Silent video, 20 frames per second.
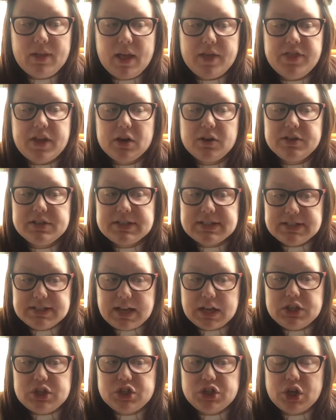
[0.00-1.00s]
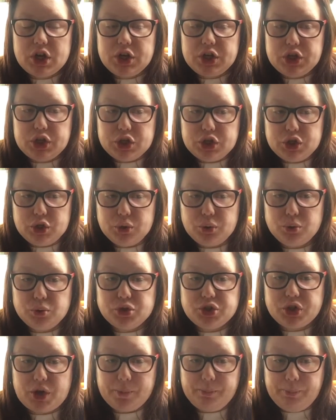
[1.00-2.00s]
there is such a
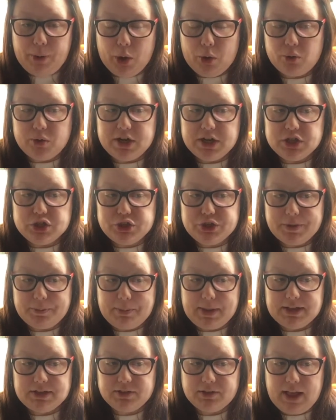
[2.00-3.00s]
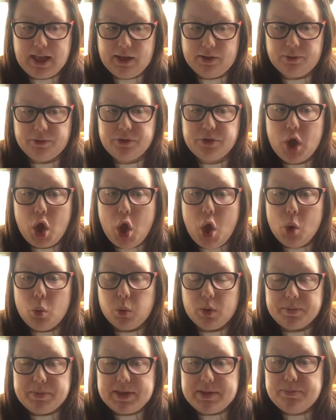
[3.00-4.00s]
huge component to mental health
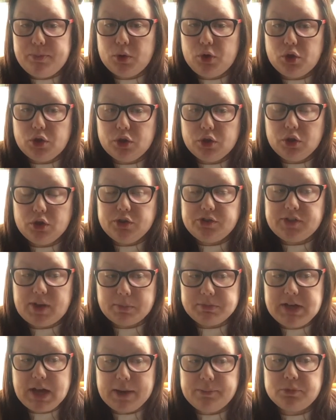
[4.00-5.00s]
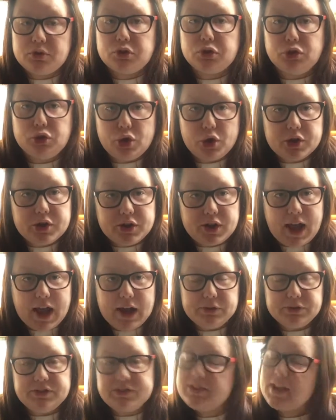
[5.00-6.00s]
where people sometimes look
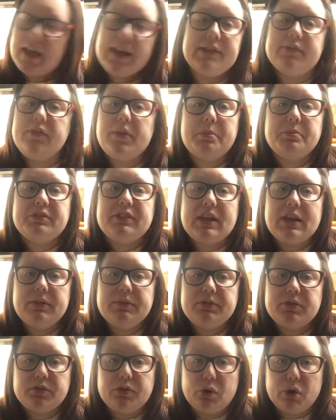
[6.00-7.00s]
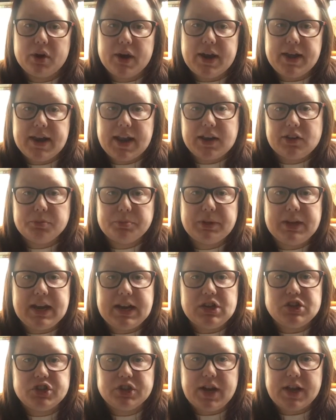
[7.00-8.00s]
outside of themselves for an
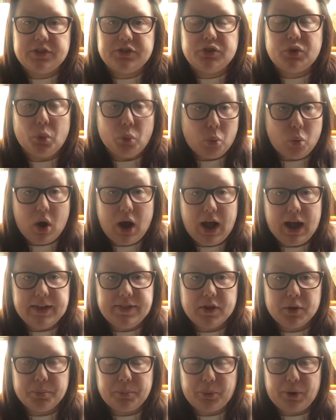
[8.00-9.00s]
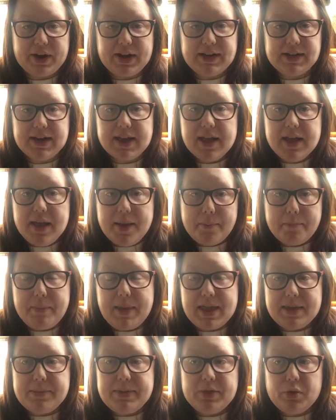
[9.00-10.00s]
explanation as to why their brain
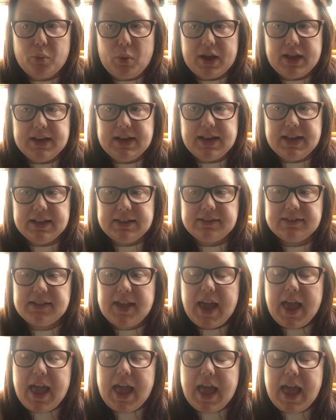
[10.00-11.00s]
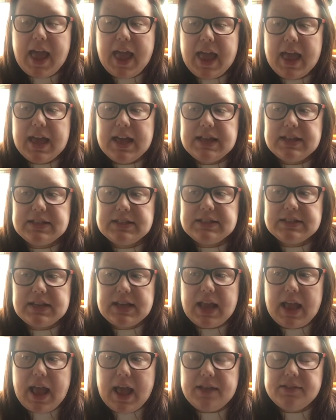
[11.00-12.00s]
may be the way it is. And
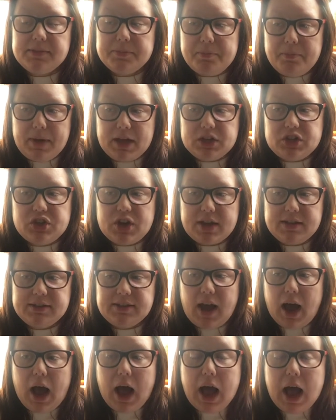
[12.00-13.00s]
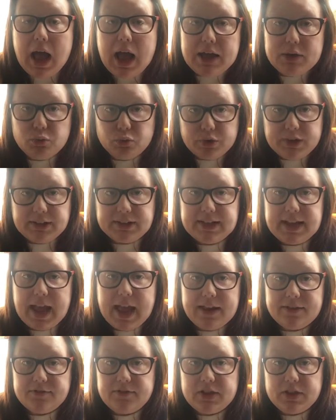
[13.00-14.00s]
as much as I really
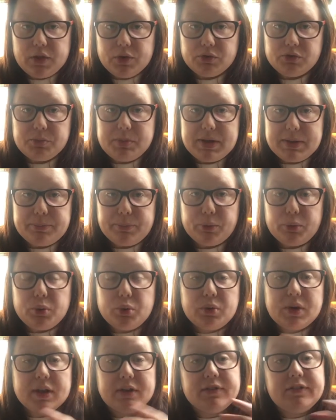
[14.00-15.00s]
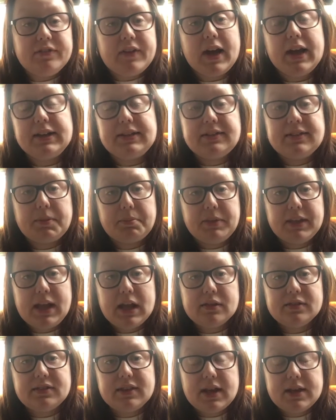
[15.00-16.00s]
envy those people who can find something
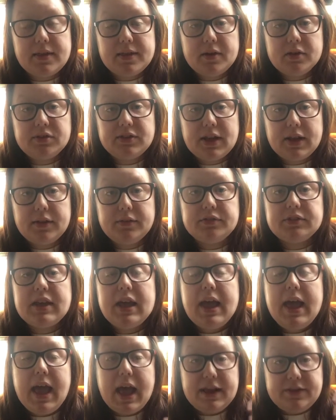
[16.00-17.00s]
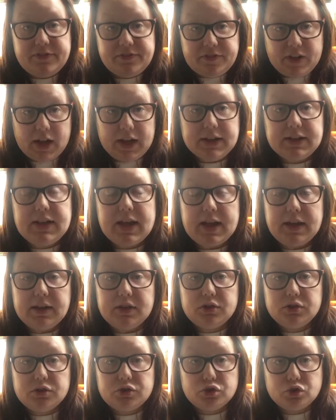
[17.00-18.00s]
outside themselves and find a
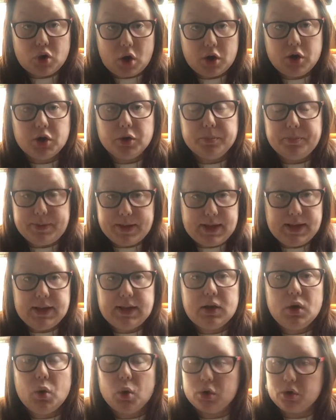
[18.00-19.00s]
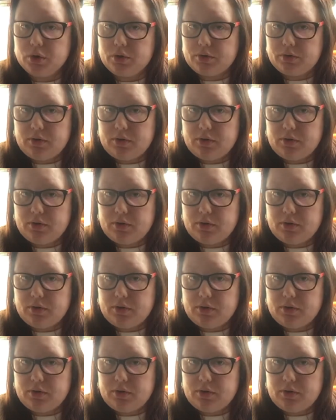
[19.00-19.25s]
stronger being or